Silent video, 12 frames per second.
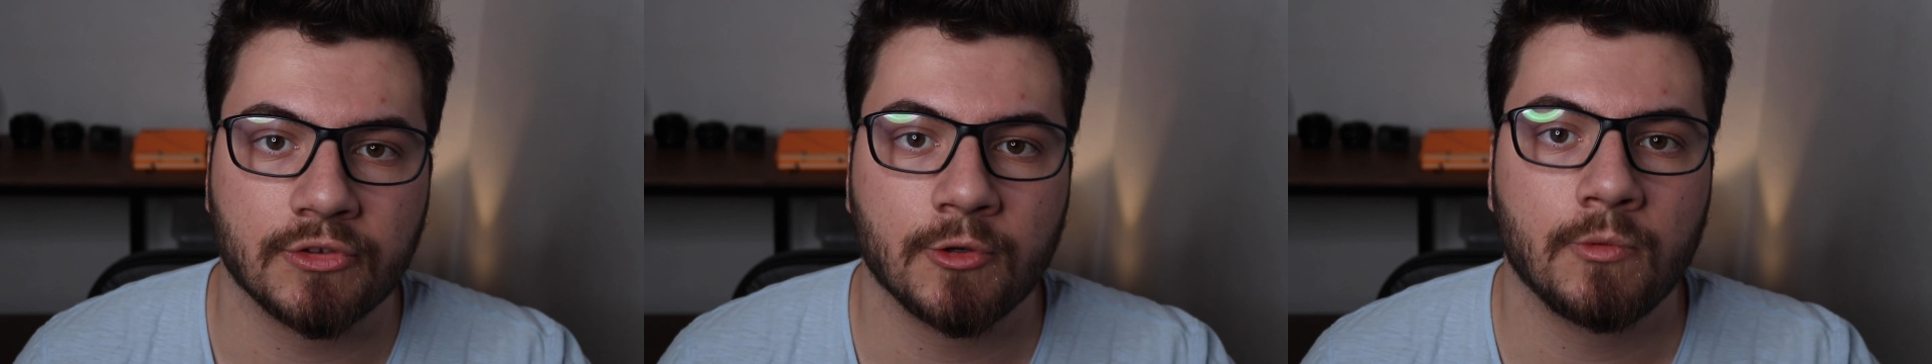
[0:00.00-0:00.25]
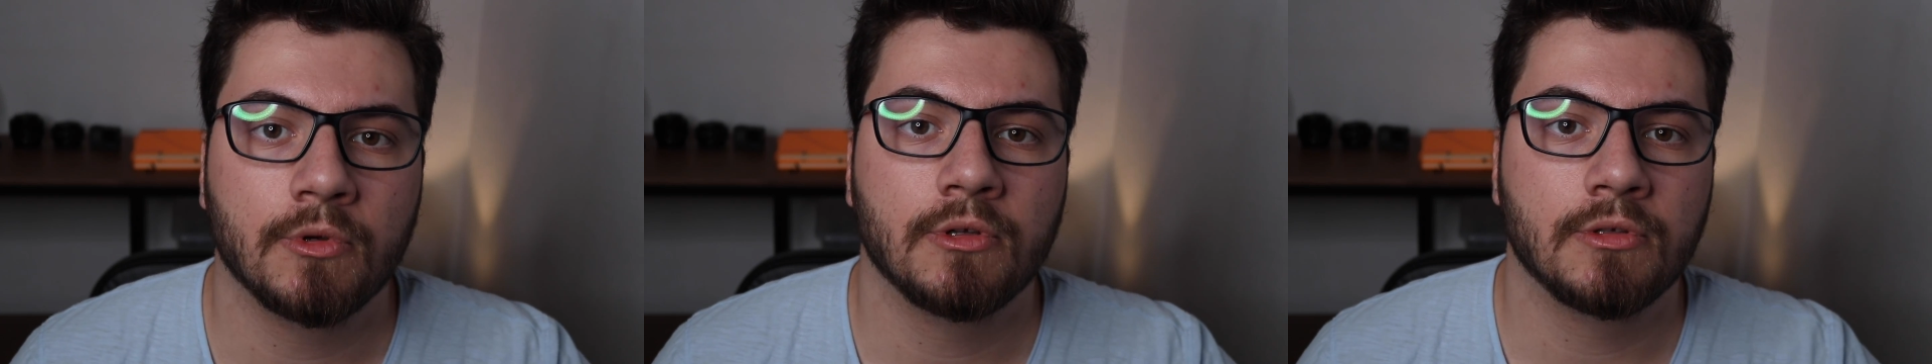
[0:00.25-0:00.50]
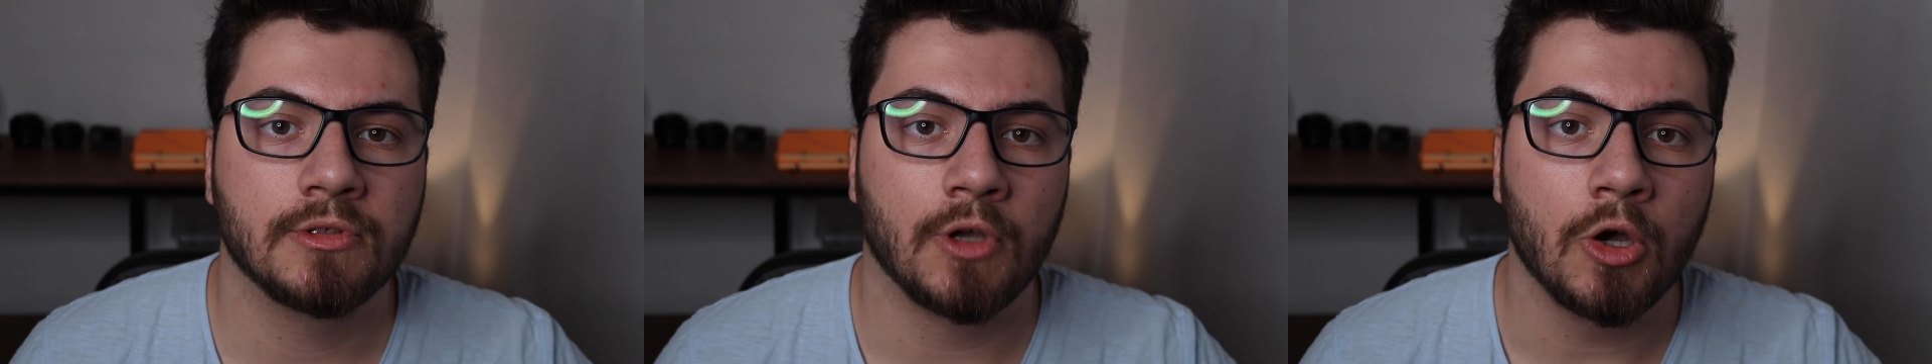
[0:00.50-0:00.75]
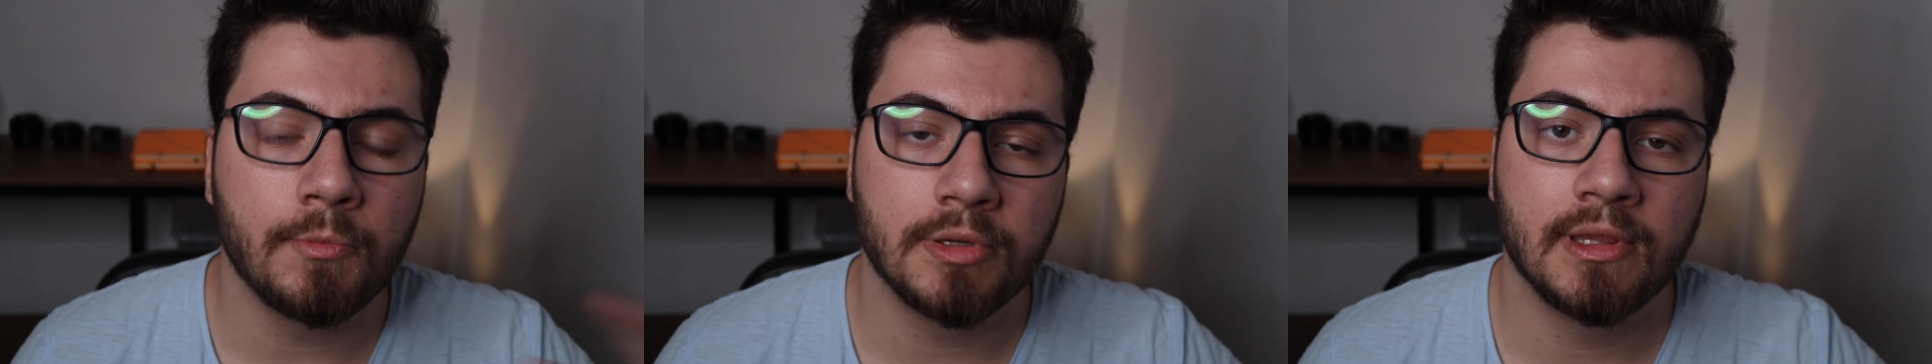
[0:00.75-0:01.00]
So to
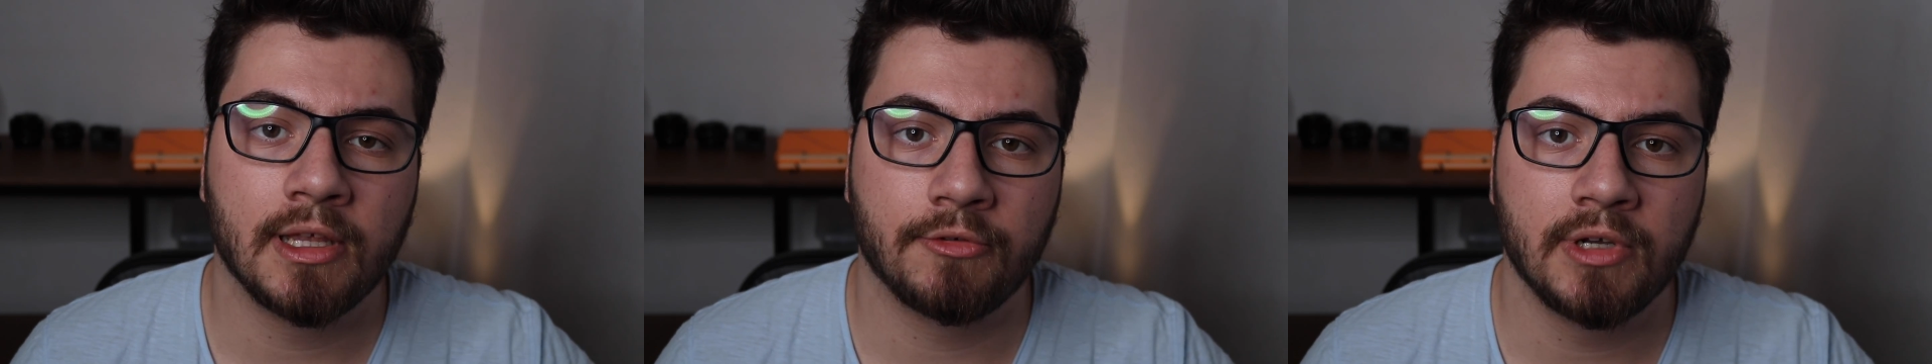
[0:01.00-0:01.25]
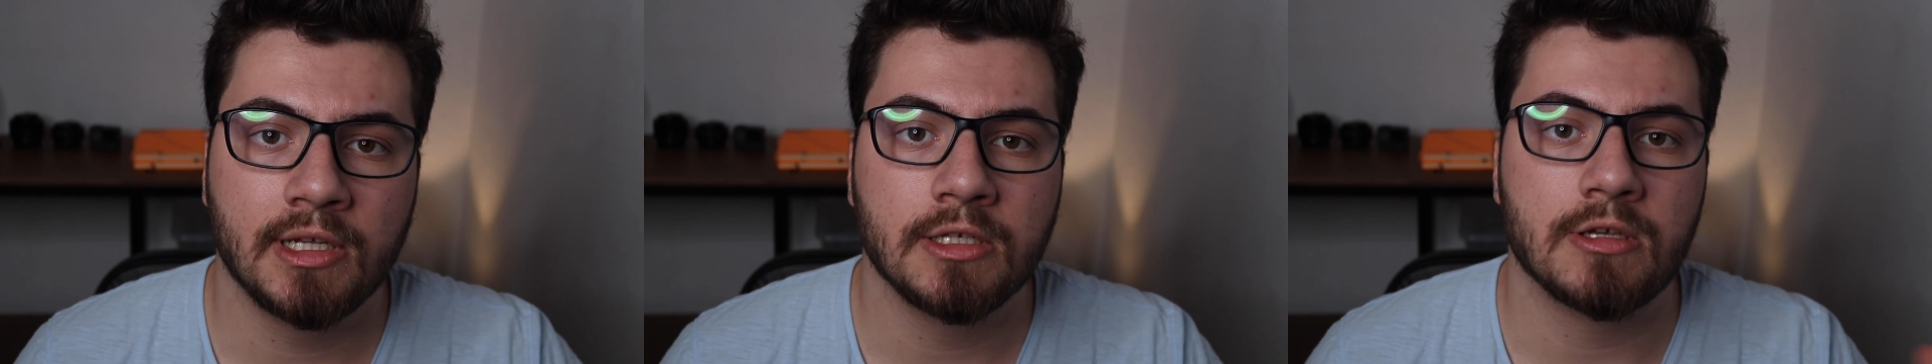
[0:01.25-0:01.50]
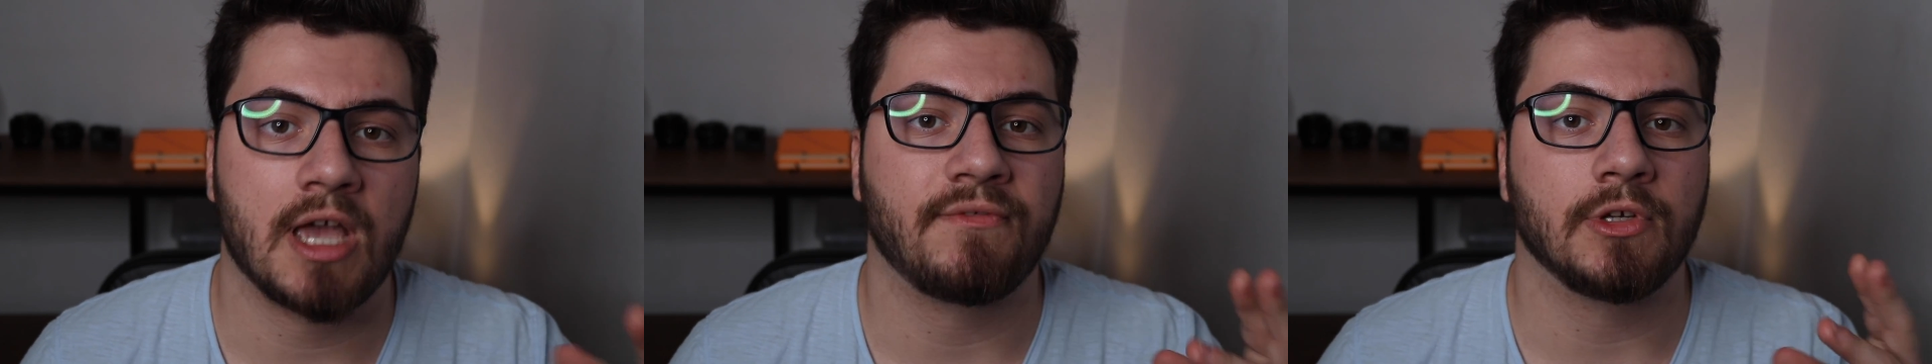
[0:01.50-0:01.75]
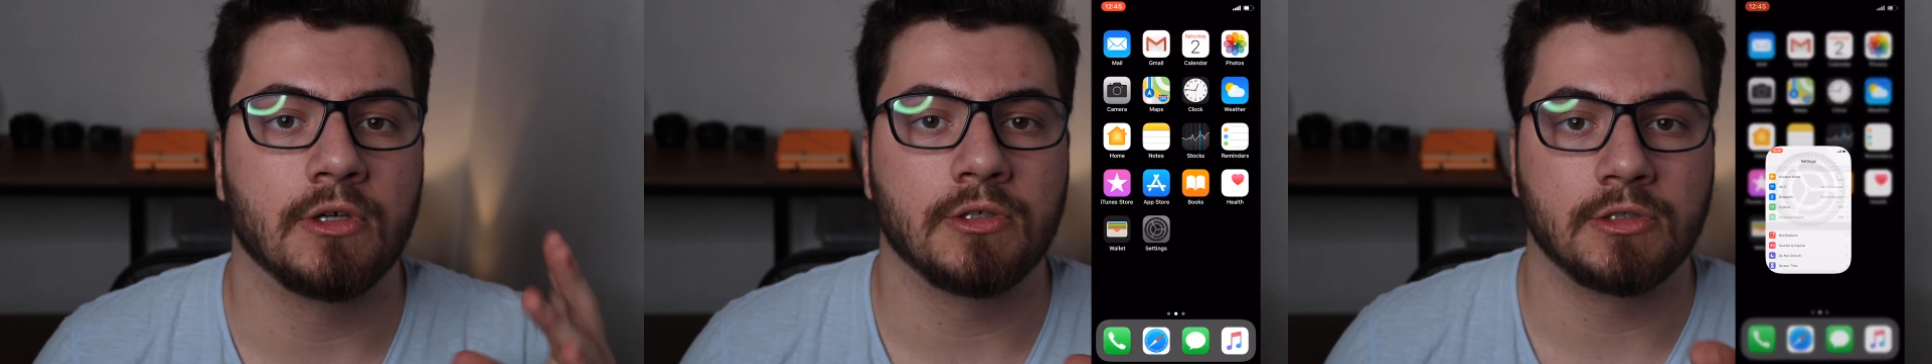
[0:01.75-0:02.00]
open the grid, you
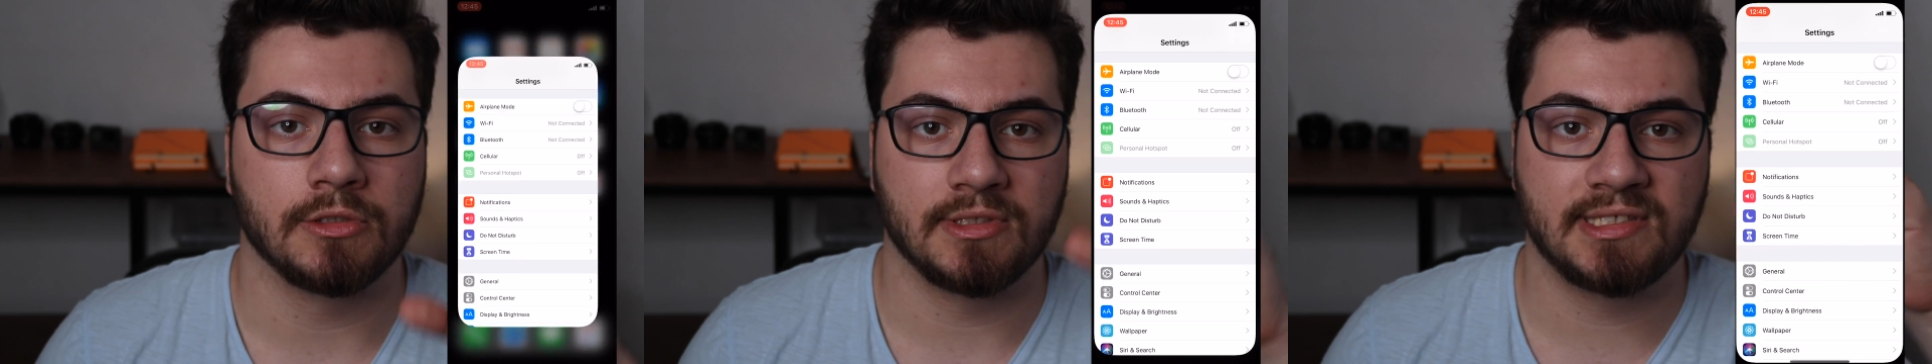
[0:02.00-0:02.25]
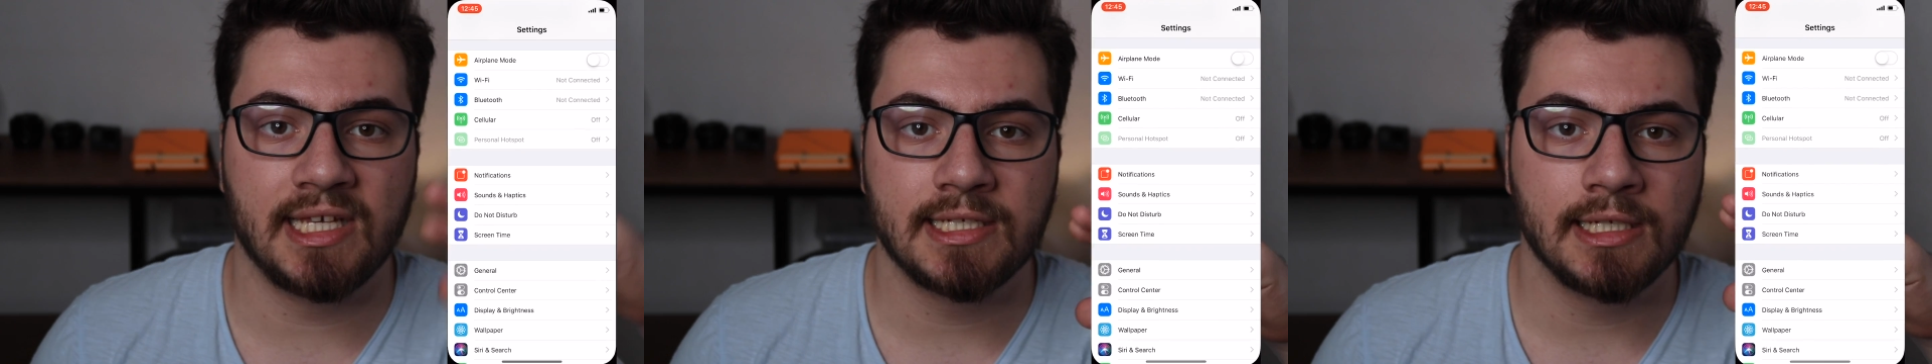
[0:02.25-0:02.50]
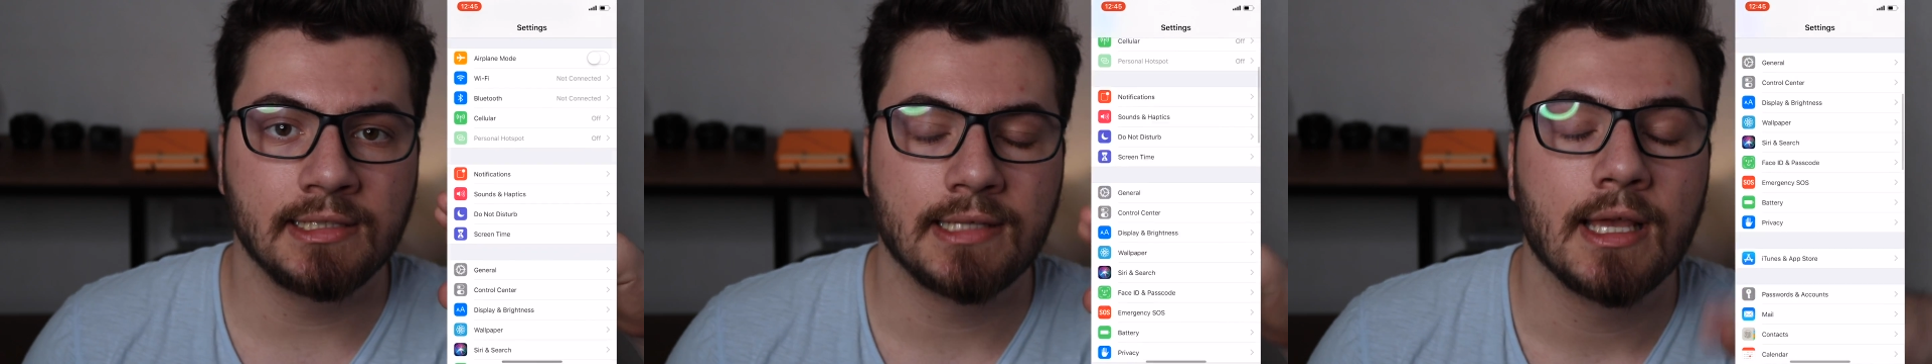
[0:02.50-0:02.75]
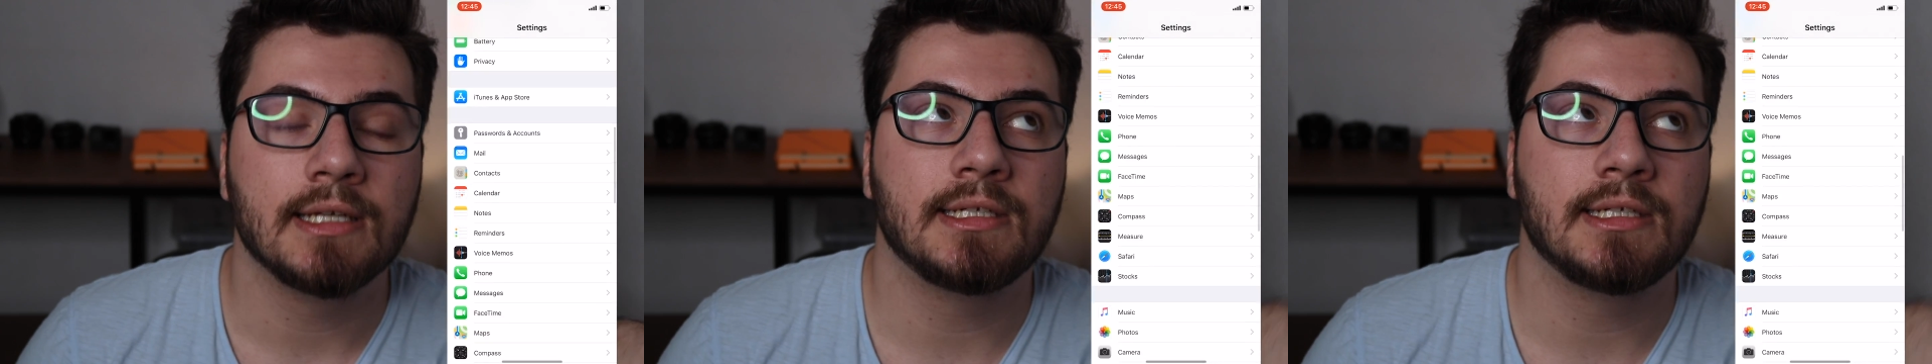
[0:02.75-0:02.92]
have to go to Settings,